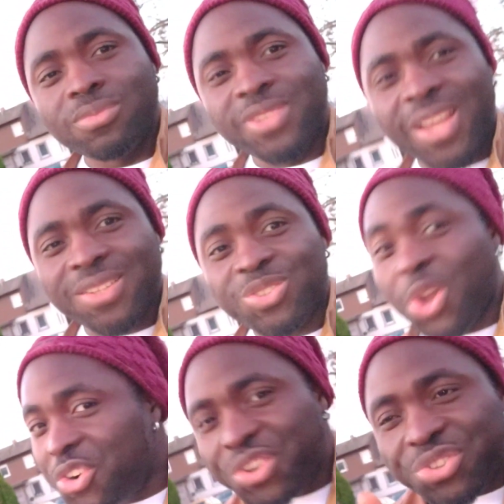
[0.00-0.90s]
Yeah,
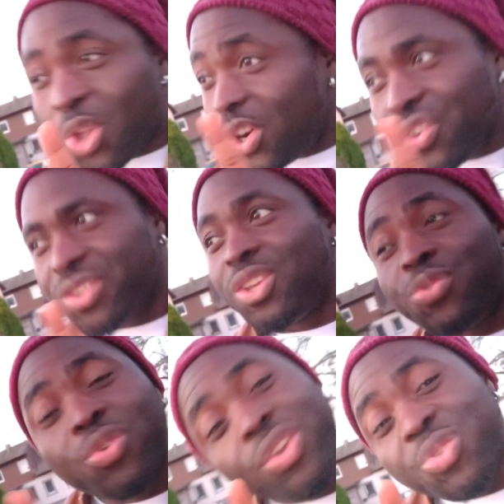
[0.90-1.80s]
don't read.
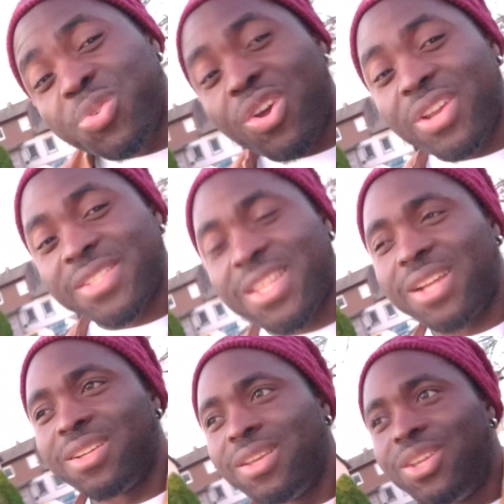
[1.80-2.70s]
If you read, you will not
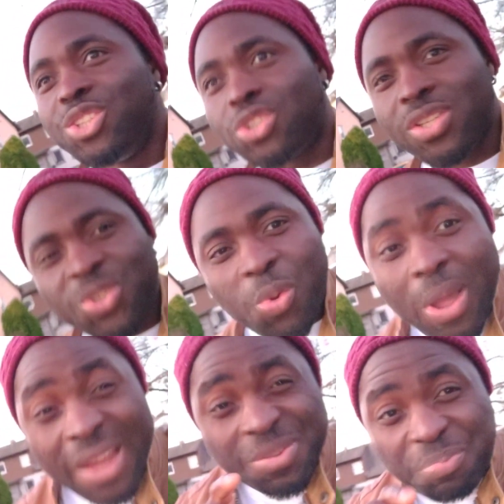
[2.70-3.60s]
understand. Just look
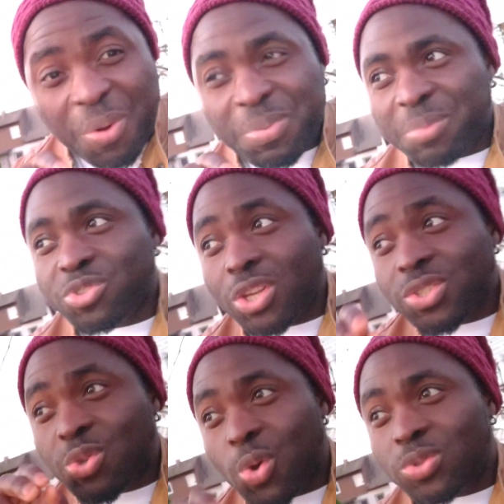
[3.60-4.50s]
at the problem.
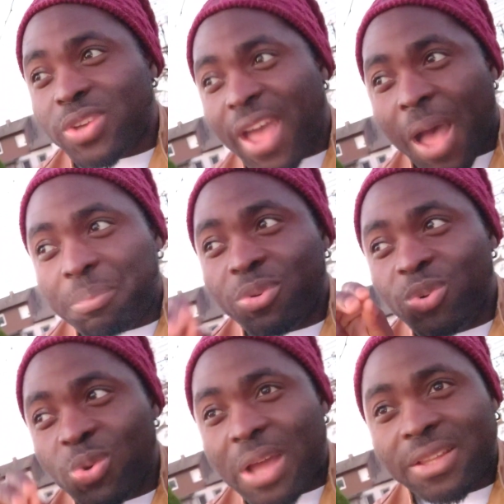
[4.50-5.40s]
Just go to the app,
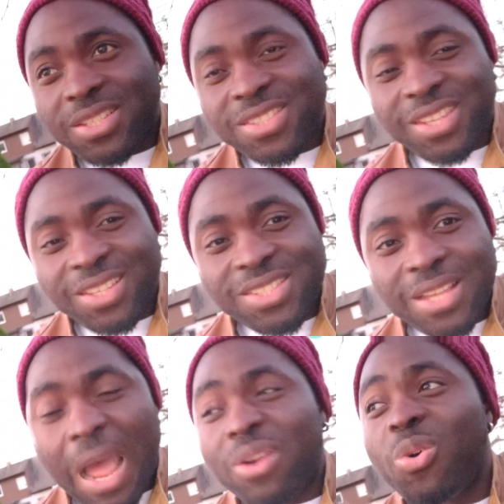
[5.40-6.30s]
look at these things
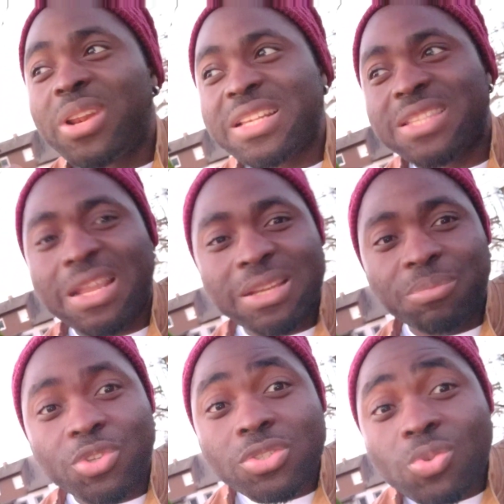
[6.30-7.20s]
and understand
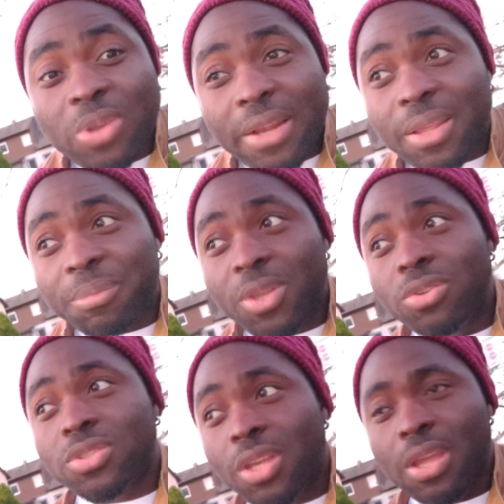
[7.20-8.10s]
them. Just look at them.
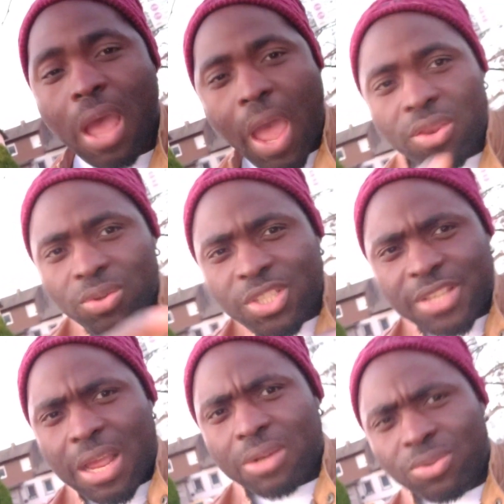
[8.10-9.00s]
You say, I know
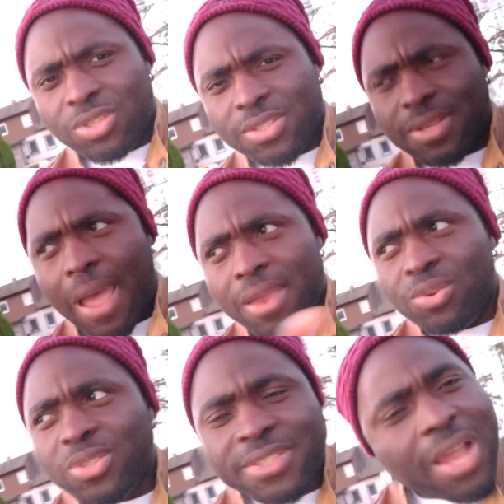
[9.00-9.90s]
this, I know this, I
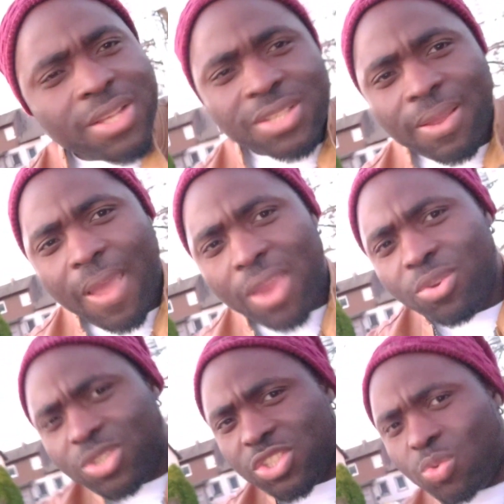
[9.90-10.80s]
know this answer, I
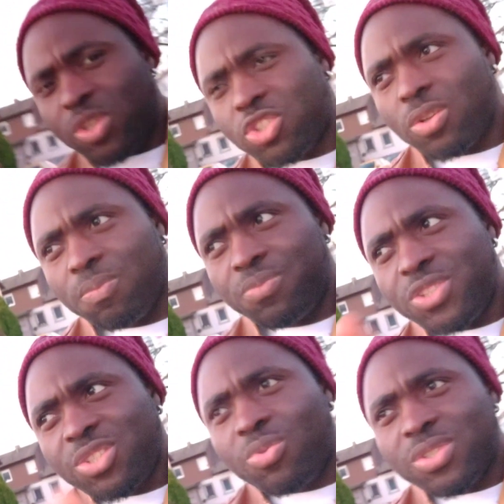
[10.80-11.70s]
know this question.
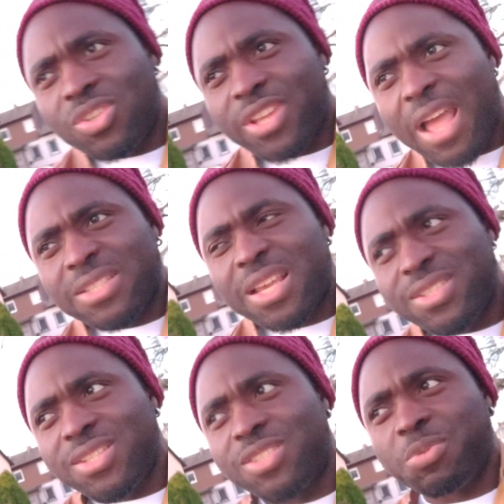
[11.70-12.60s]
This question, the answer
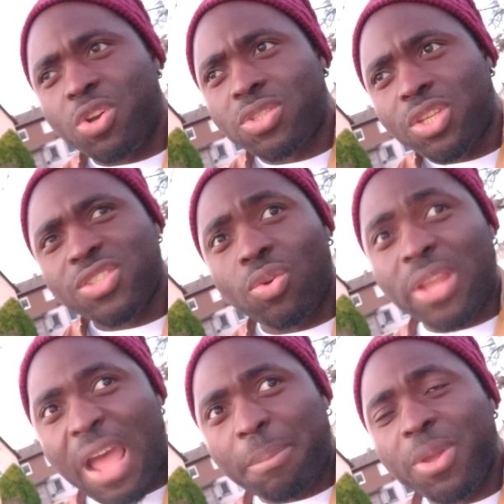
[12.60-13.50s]
is this, because it's on
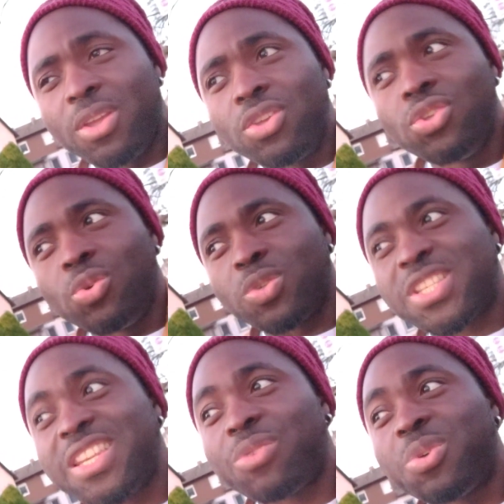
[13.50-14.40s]
the app. You will
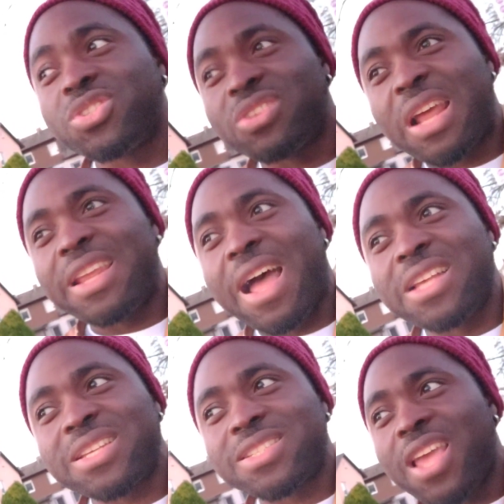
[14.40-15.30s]
see the question and the
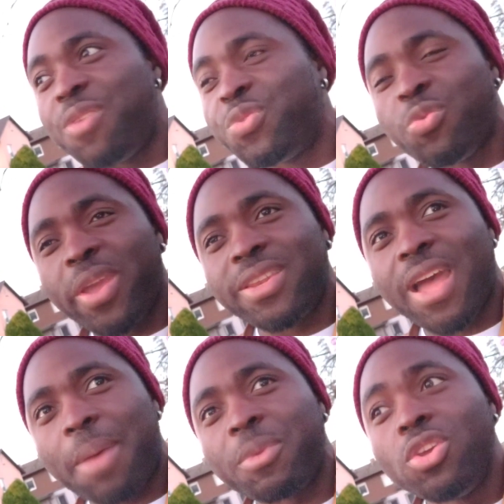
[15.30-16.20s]
answers everywhere in
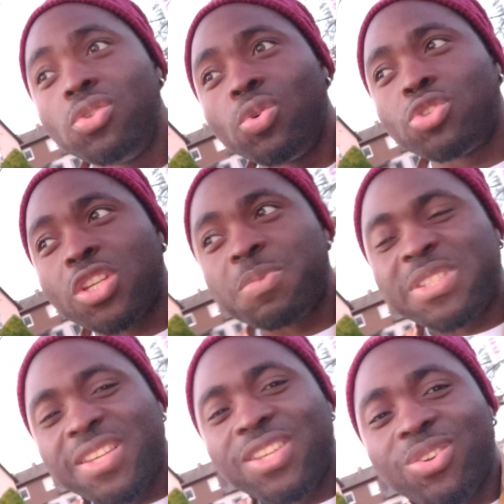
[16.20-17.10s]
the app. You just be
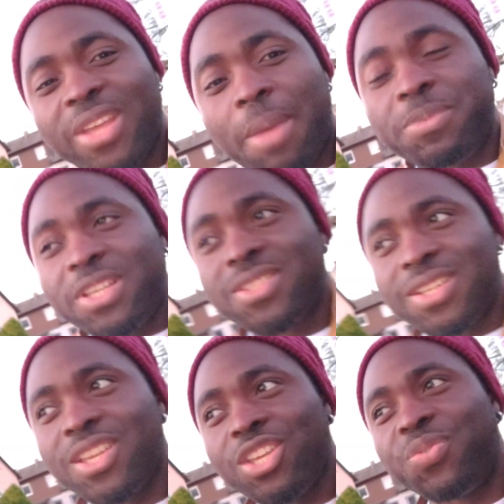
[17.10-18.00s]
ticking on the app, tick.
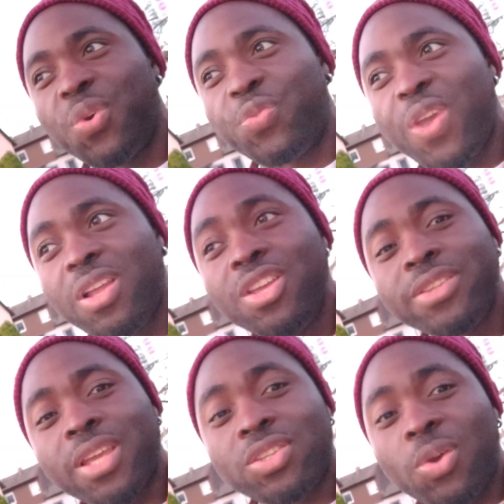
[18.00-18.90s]
If you fail,
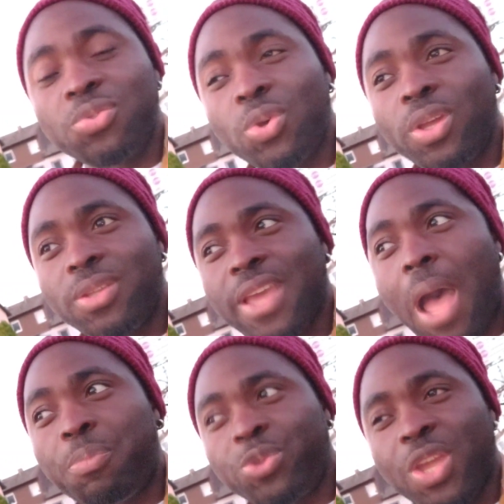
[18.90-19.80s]
the
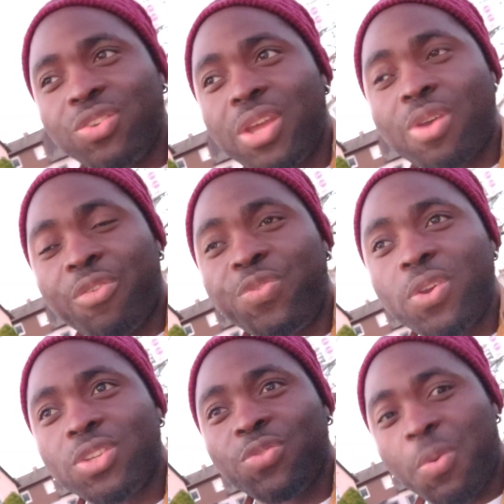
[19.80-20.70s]
app will tell you that you have
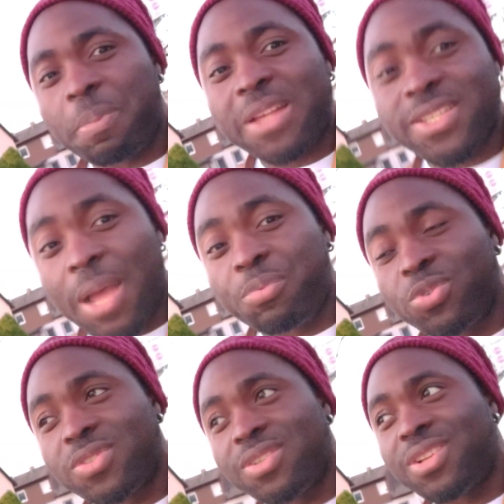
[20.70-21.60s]
failed. If you pass, the app
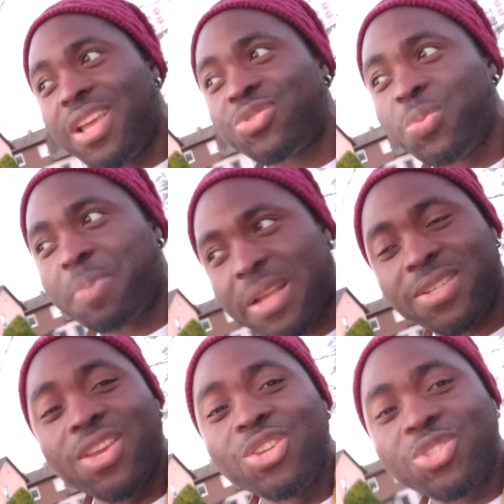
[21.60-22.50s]
will let you
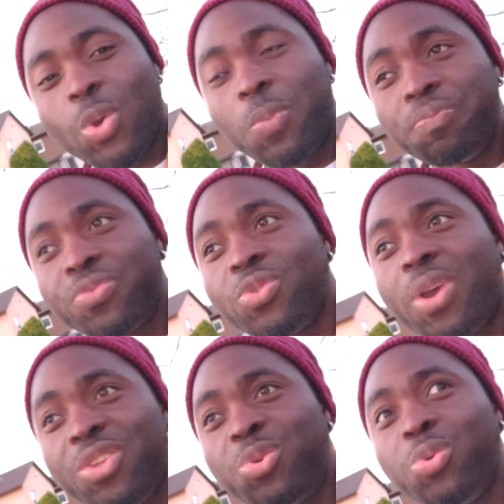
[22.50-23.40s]
pass. So
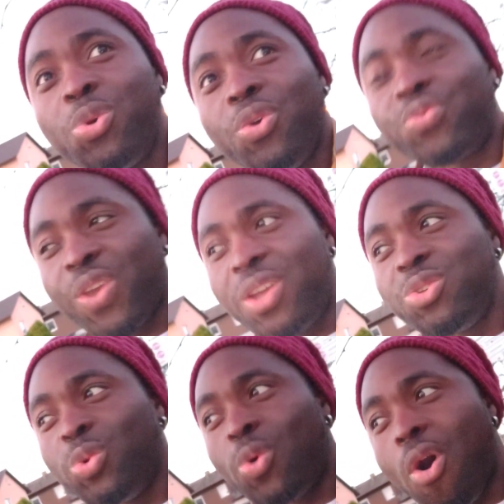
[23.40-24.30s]
when you fail,
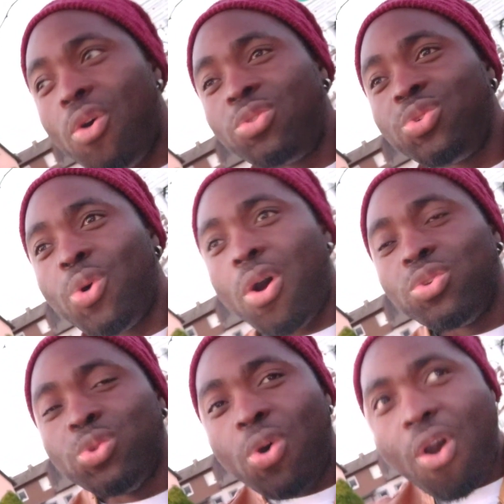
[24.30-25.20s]

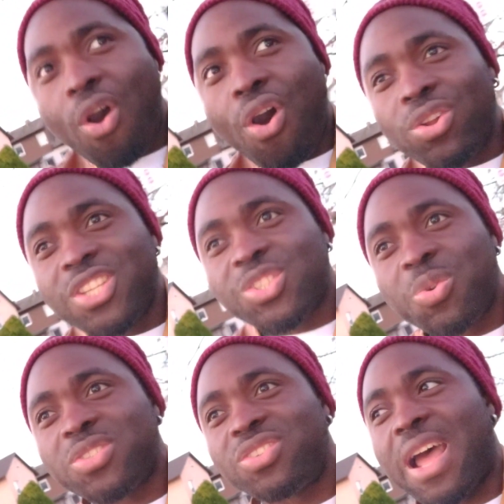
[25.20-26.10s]
you know all these
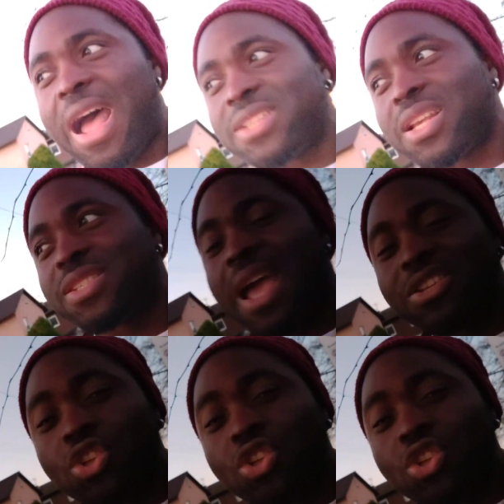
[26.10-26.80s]
questions and answers. They are